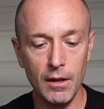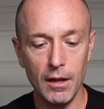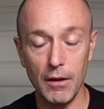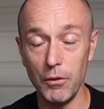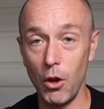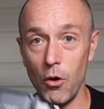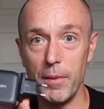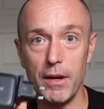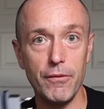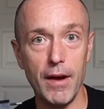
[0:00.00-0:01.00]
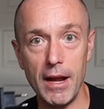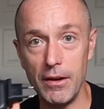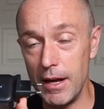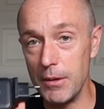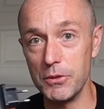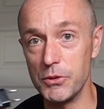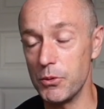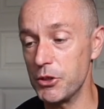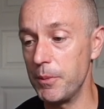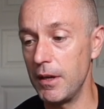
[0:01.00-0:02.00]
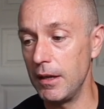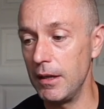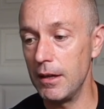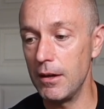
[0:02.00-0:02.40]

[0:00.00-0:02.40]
I've long been a fan, anyone who's watched me